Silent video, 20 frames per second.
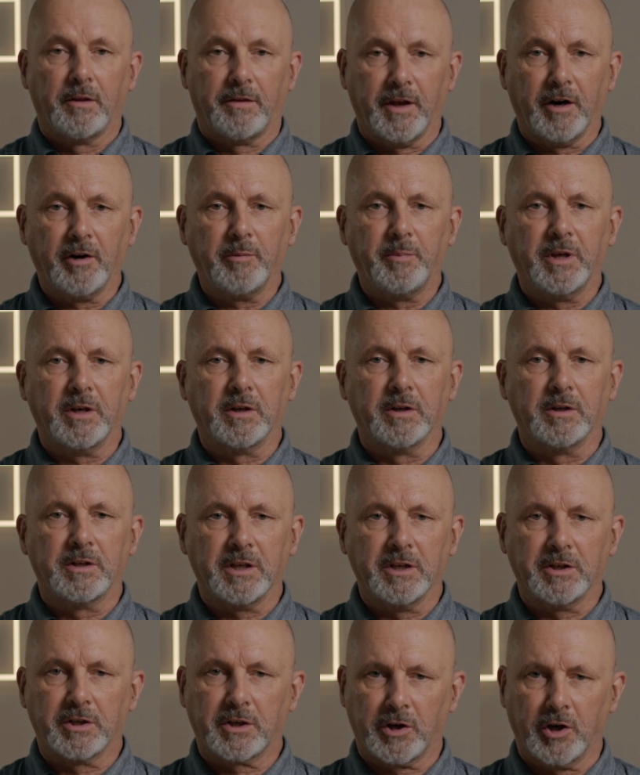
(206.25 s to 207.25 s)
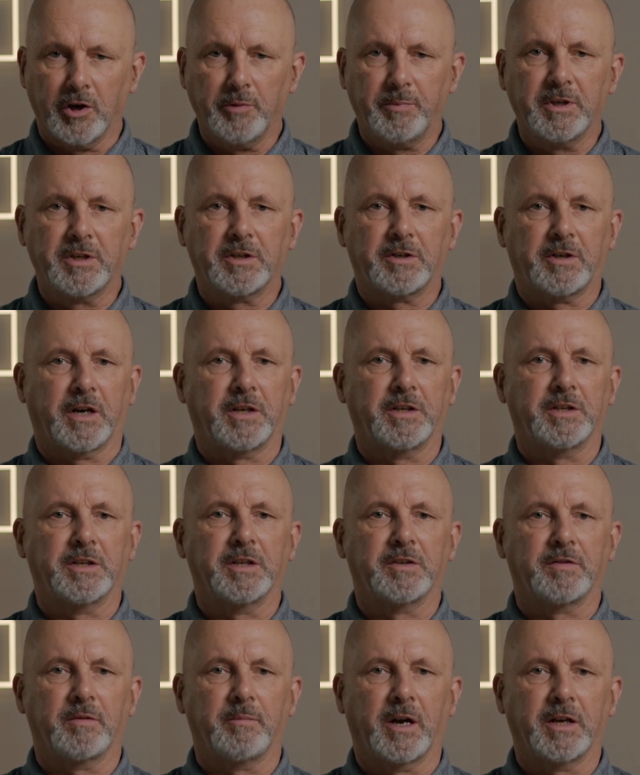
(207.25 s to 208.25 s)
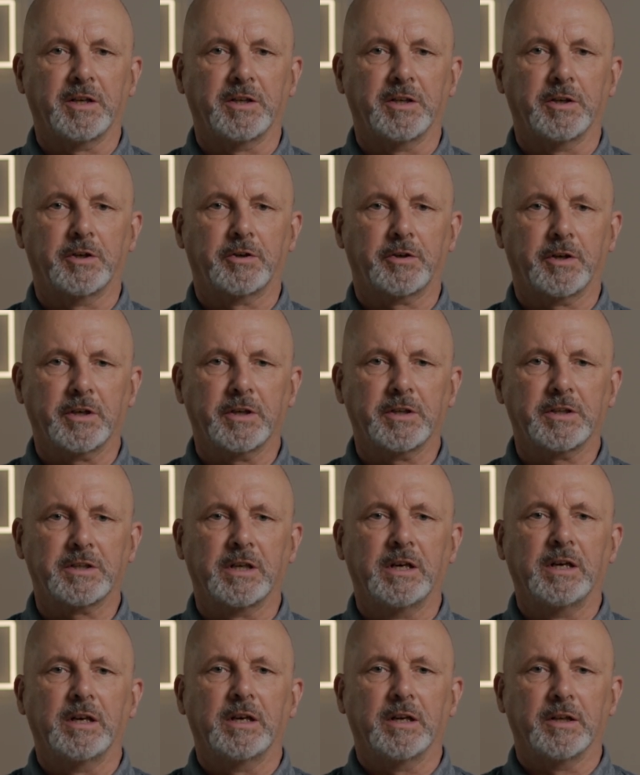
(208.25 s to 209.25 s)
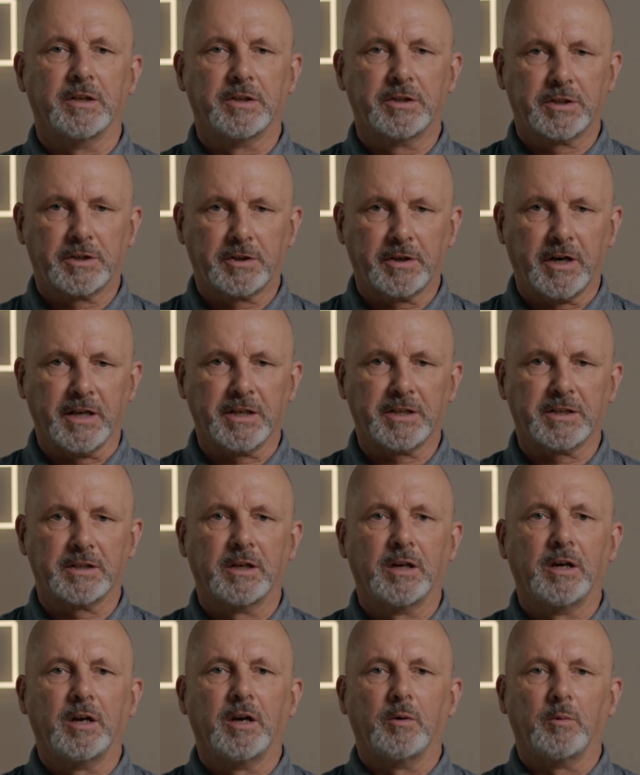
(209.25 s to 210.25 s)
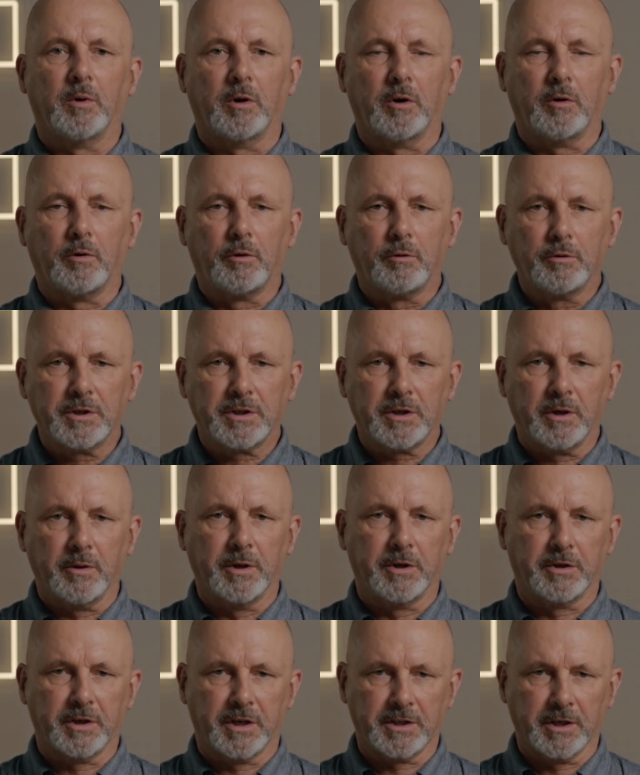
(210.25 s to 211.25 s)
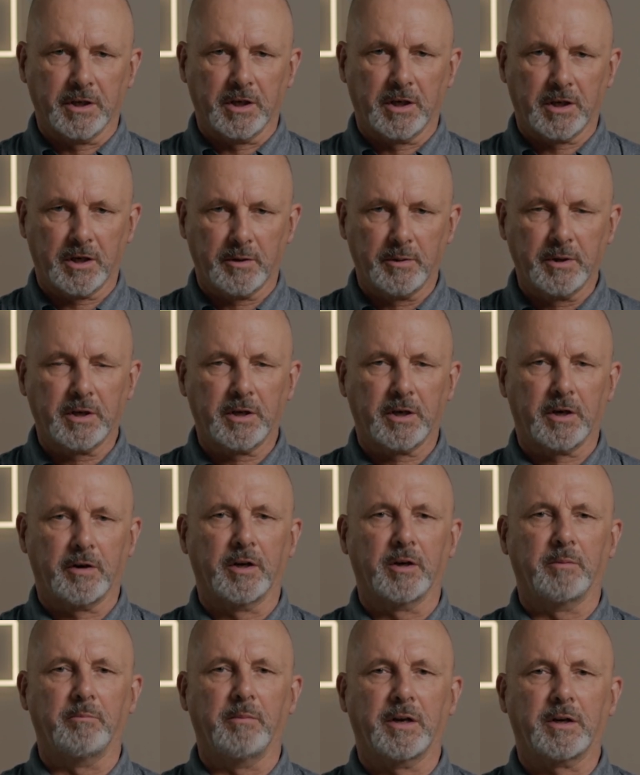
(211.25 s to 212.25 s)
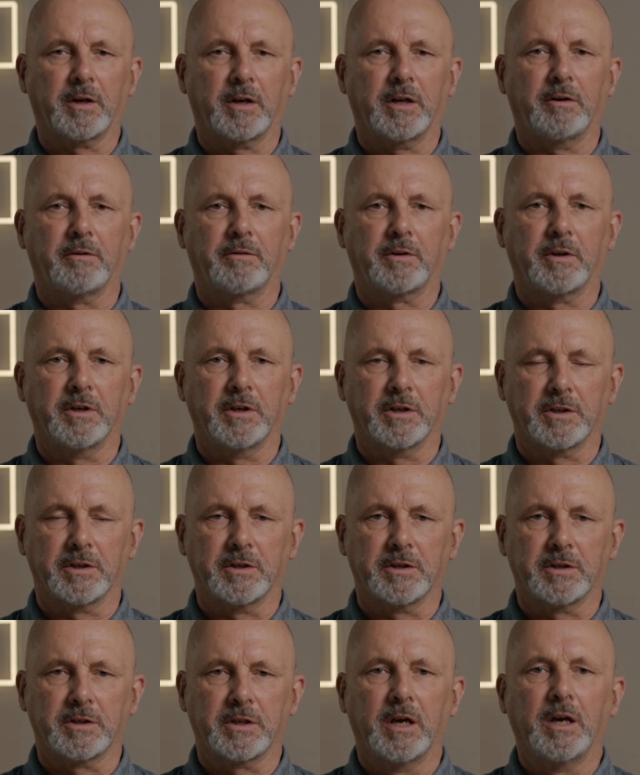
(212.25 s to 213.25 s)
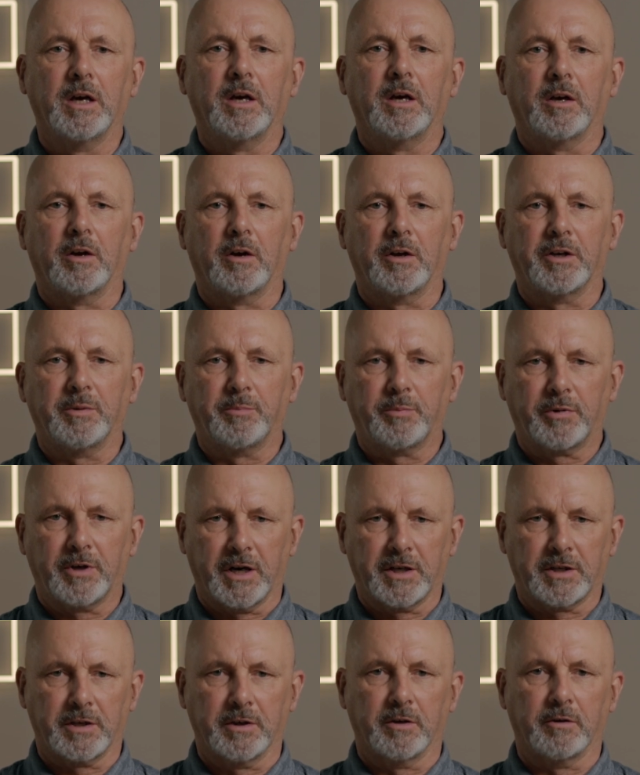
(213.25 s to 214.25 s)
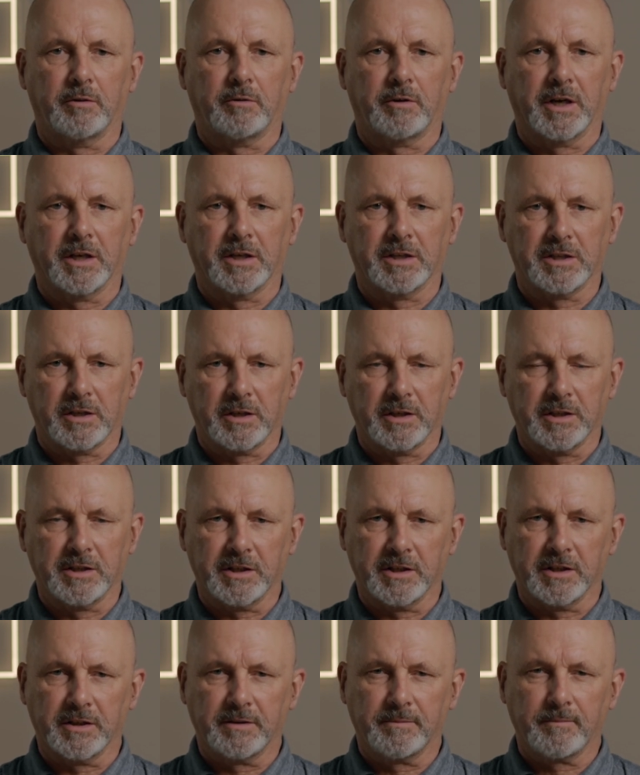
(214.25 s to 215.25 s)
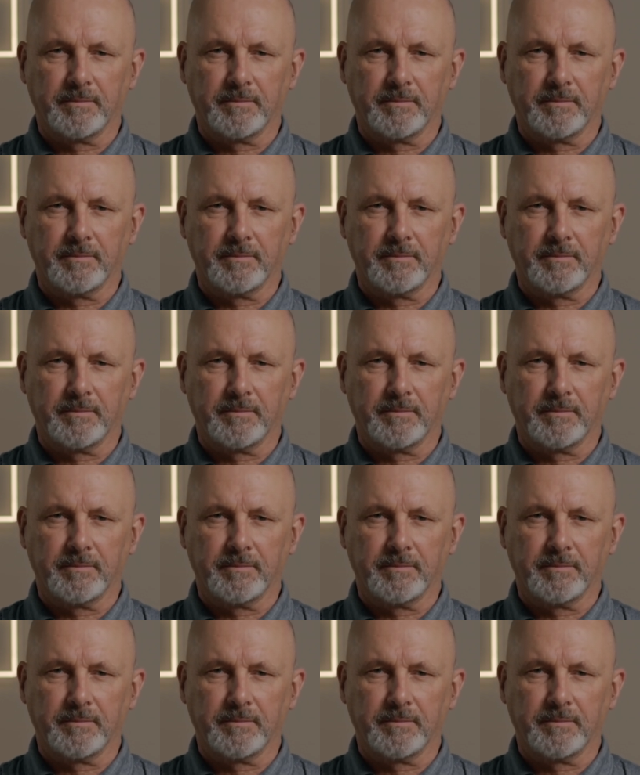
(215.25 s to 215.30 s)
Therapy can teach coping strategies for managing triggers and stress while also addressing co-occurring mental health conditions like depression or anxiety.